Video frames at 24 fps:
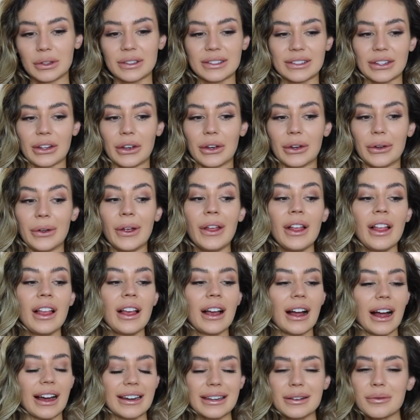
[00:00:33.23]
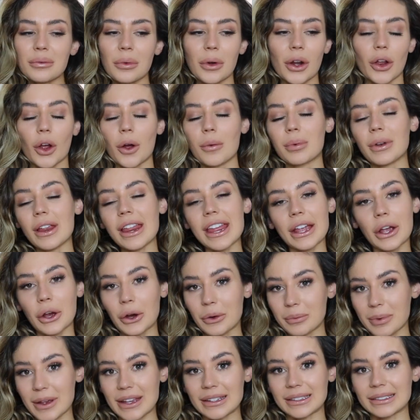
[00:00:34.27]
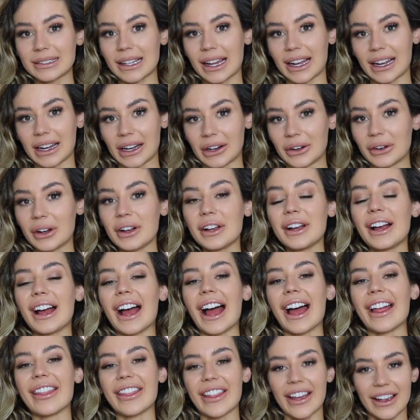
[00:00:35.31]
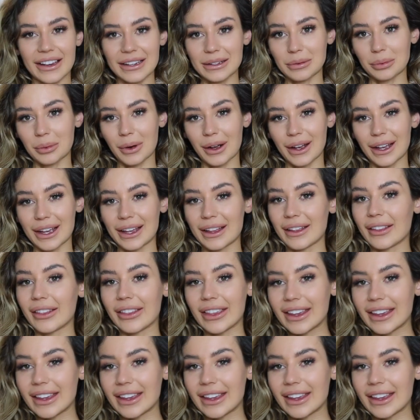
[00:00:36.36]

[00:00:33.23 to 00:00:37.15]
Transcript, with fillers: So I didn't want to completely cut pizzas out and that is where